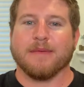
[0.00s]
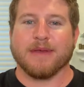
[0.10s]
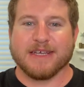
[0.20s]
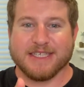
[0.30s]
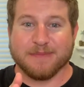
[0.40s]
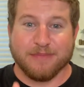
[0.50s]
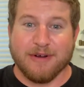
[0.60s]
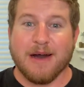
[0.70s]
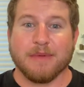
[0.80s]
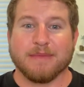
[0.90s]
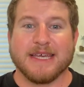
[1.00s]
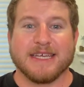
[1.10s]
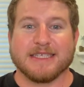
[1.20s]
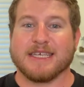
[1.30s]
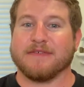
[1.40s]
Because the problem
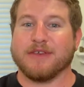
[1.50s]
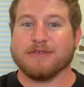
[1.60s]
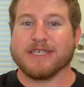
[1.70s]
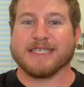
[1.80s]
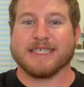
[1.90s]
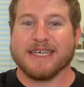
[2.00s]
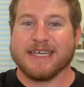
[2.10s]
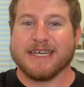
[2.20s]
is, if you just